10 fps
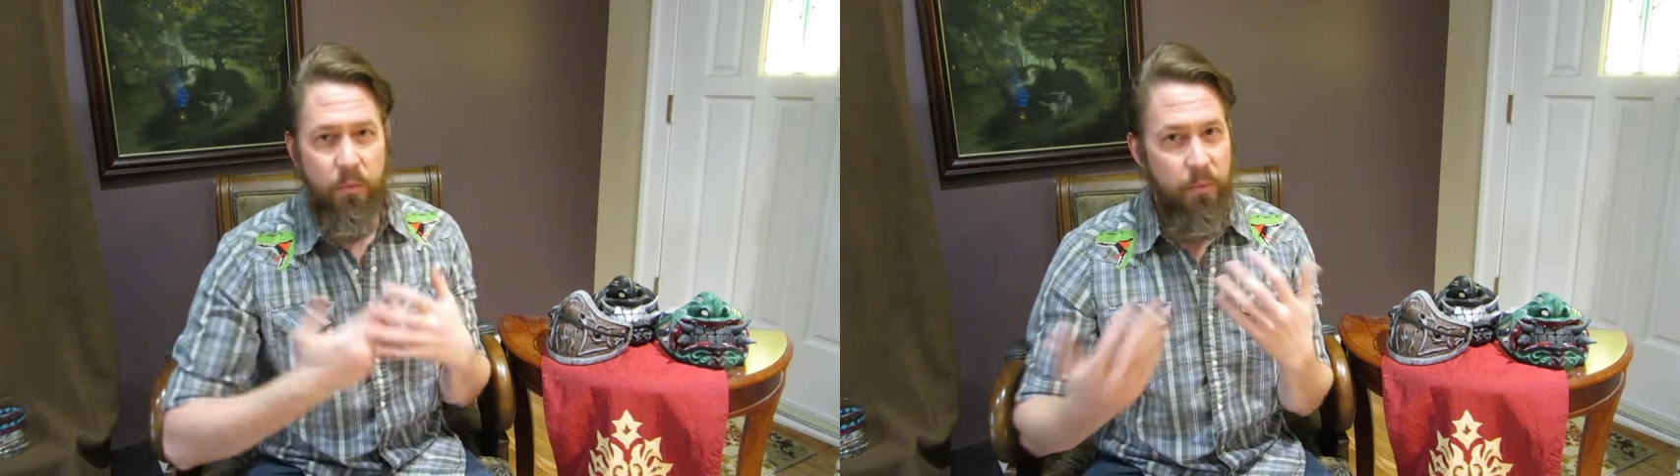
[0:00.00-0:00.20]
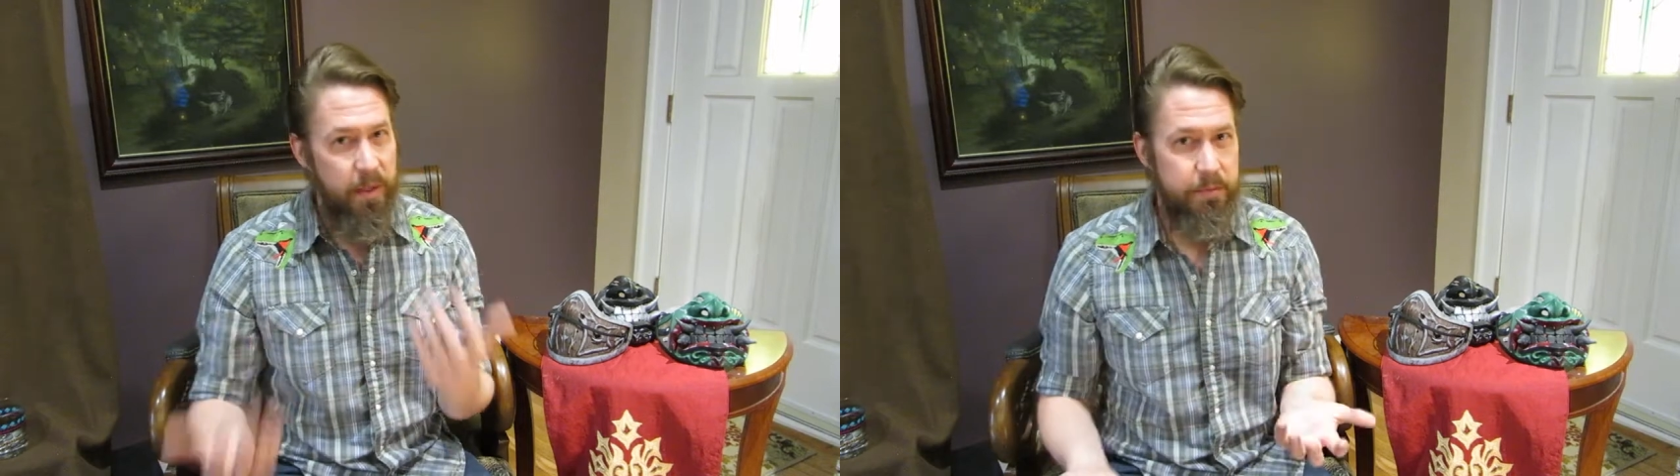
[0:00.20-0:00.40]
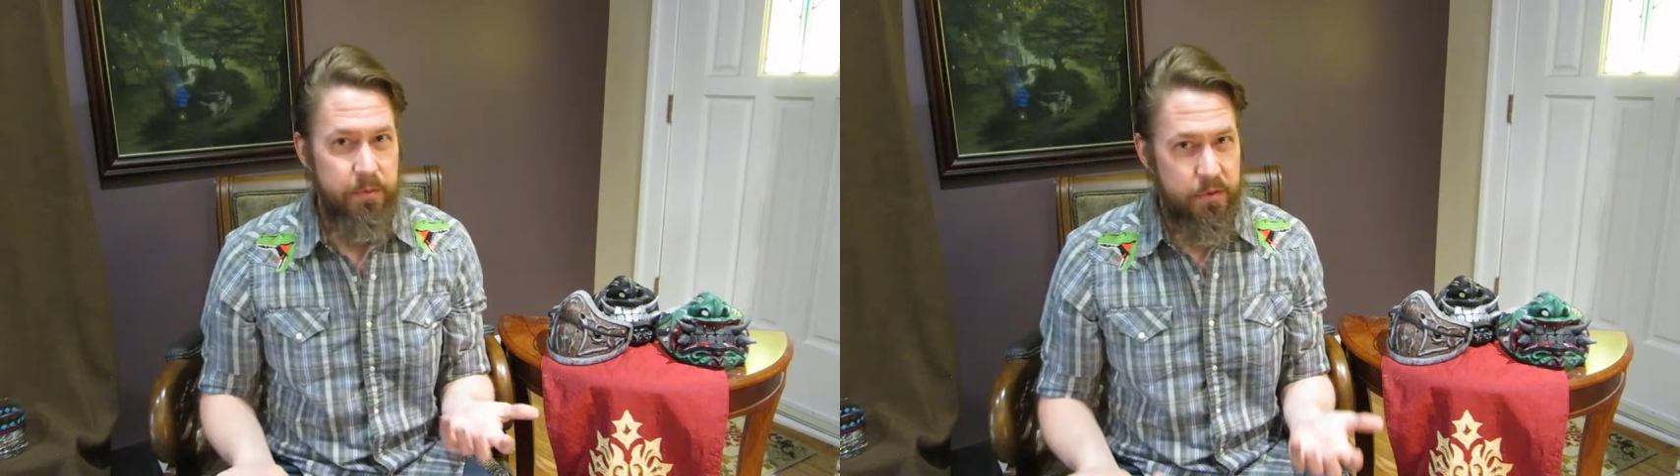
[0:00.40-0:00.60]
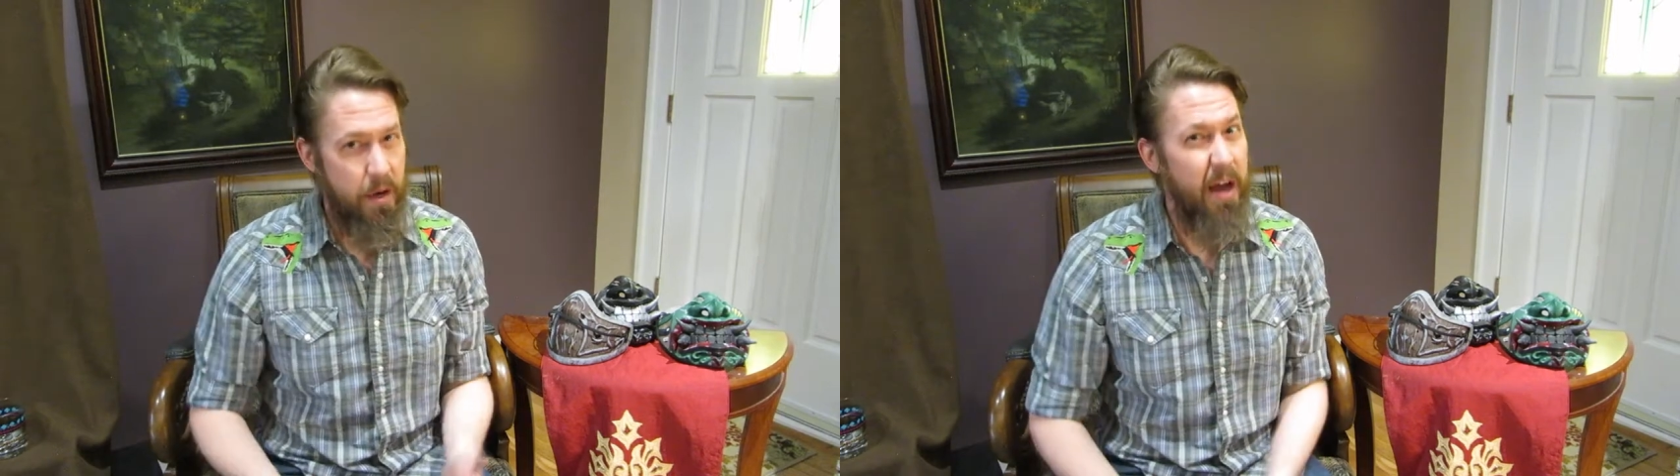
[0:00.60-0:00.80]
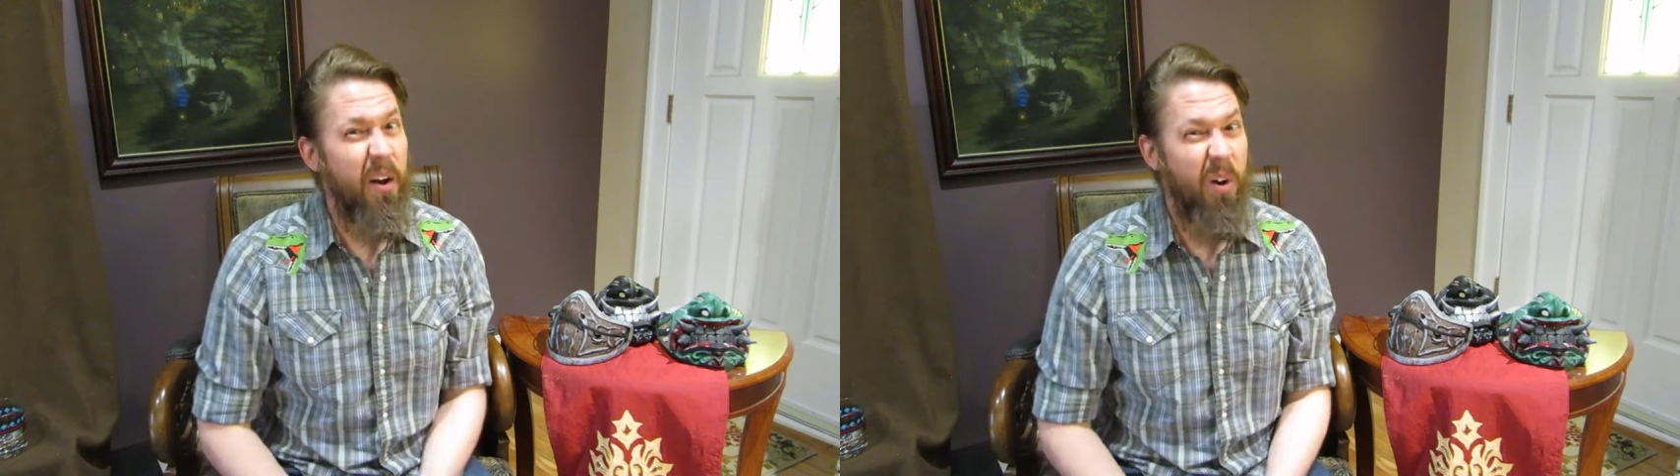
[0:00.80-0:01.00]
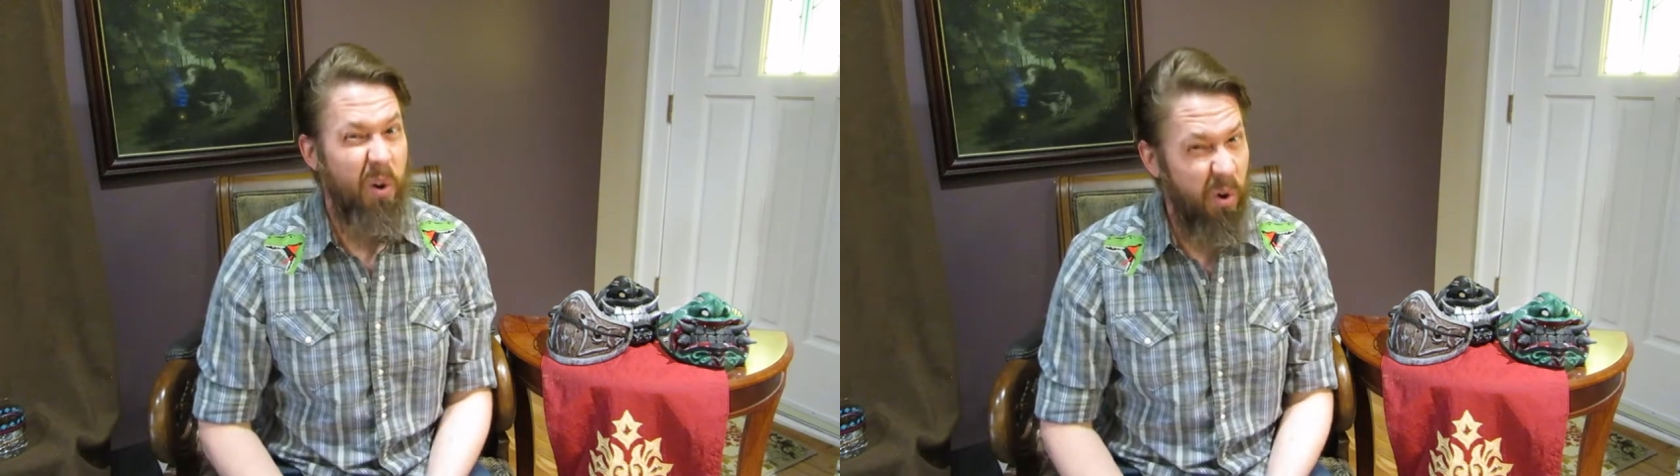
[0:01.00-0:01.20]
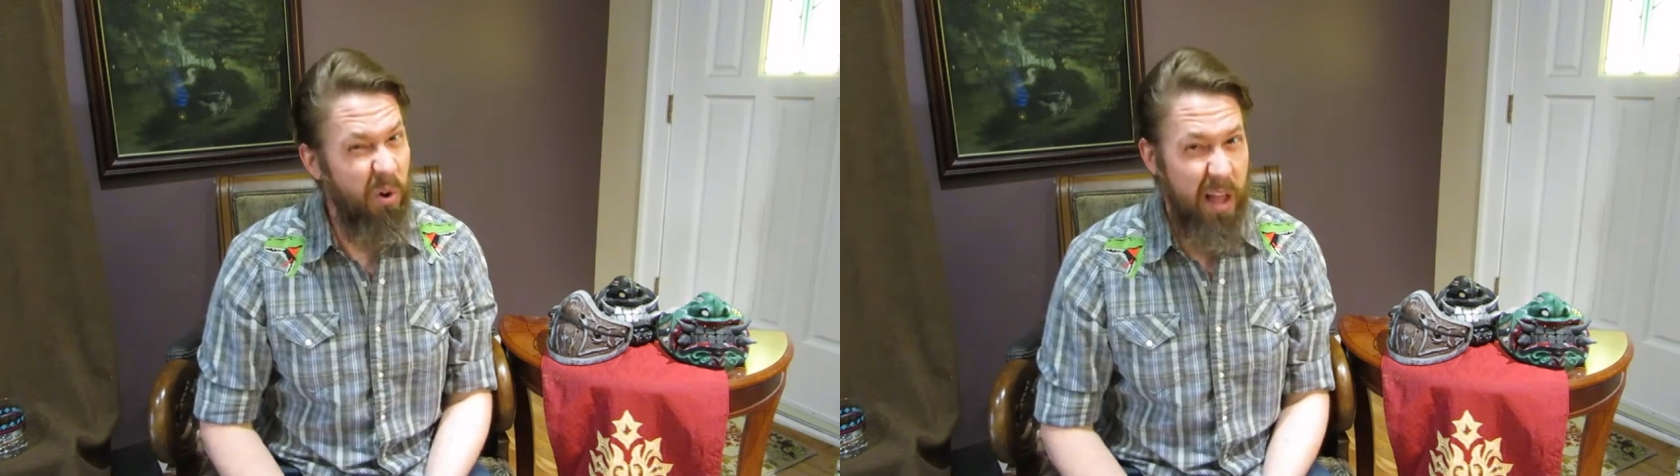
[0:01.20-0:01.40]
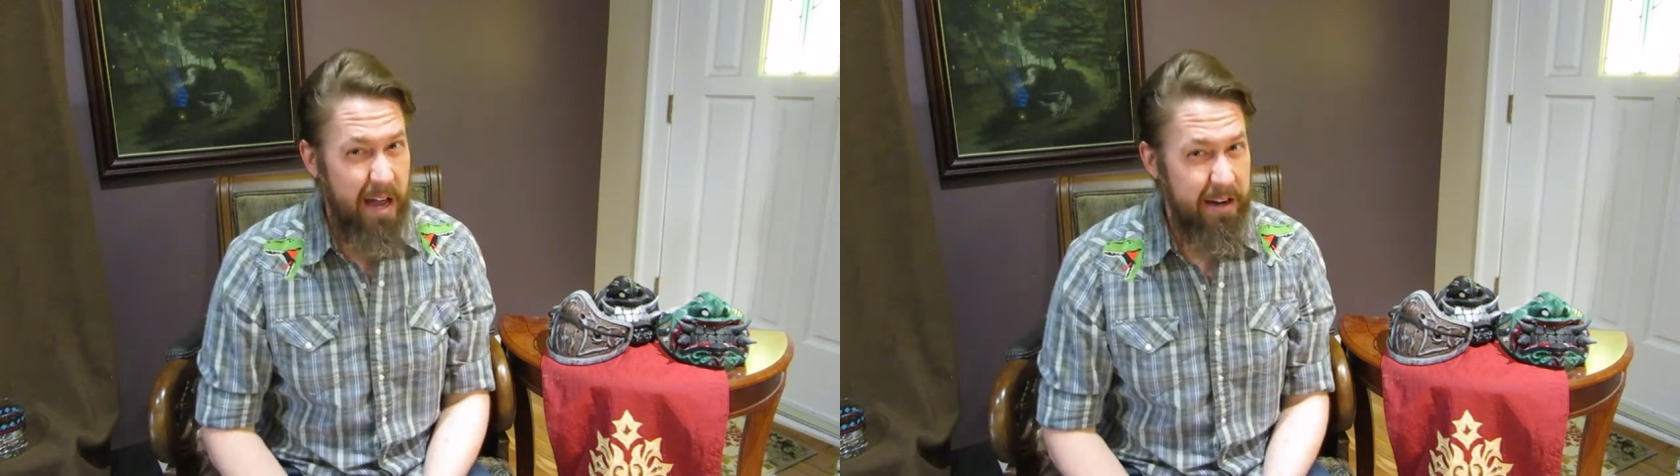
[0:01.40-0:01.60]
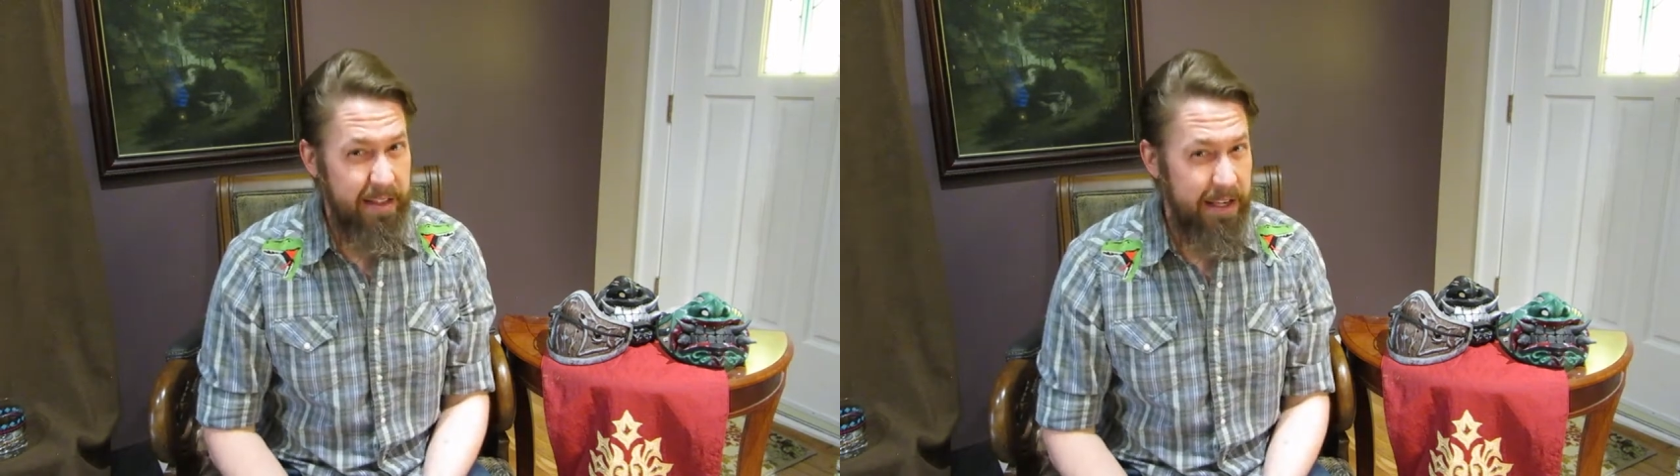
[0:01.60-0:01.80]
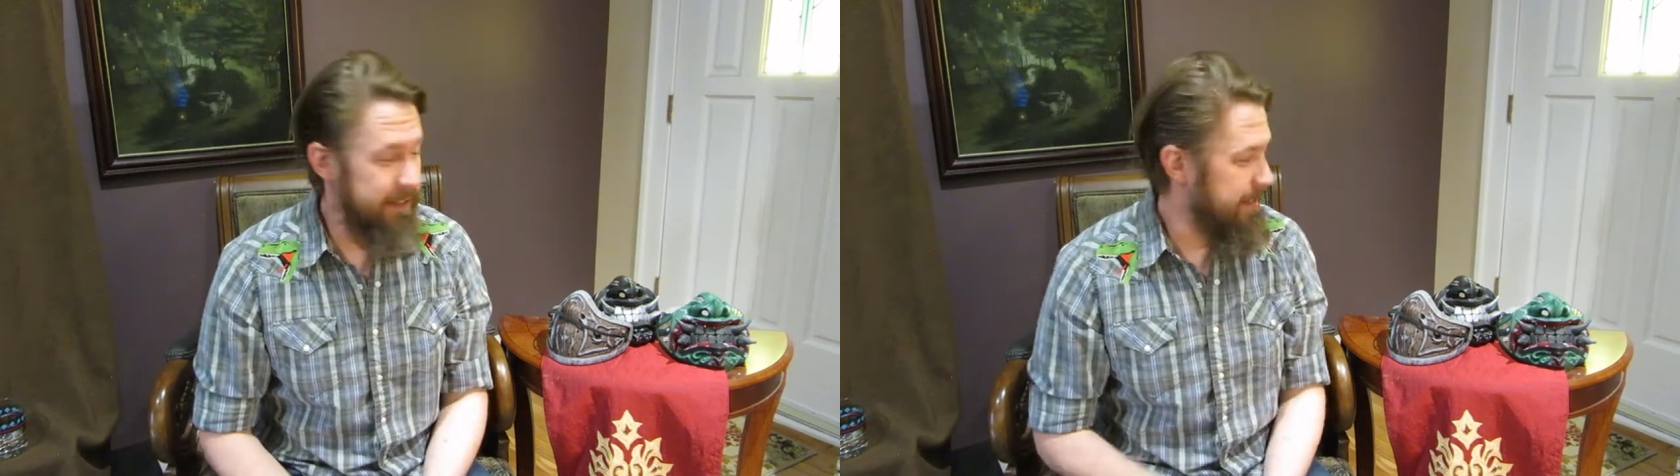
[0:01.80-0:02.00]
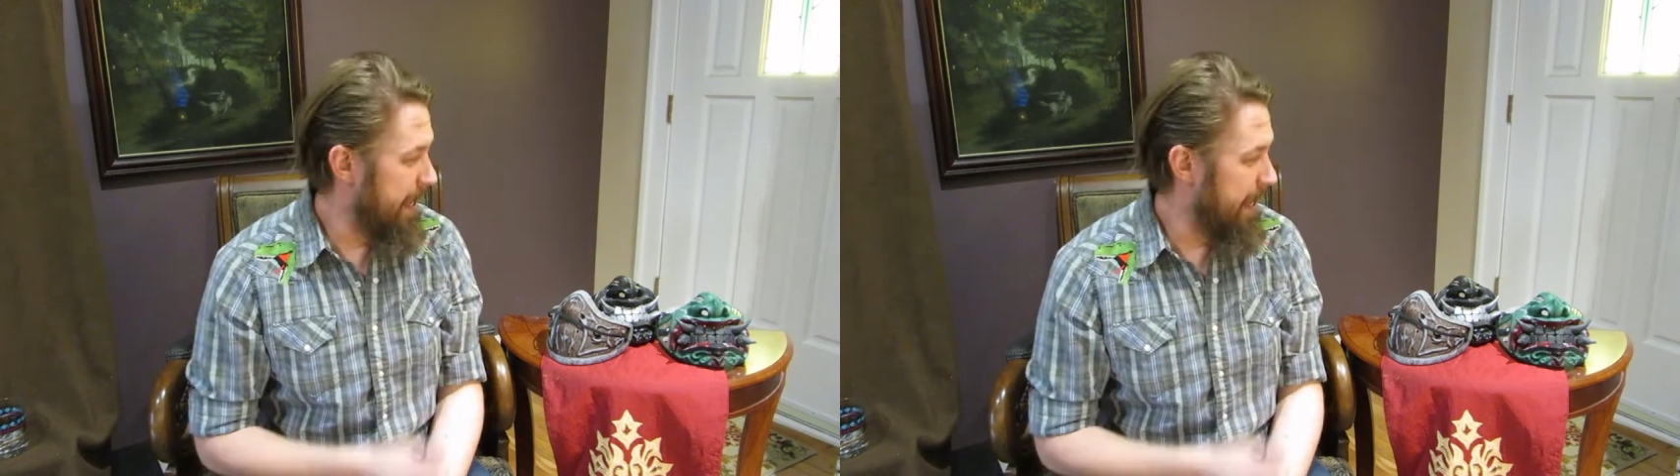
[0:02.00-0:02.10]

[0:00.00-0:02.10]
we tried a whole lot of things,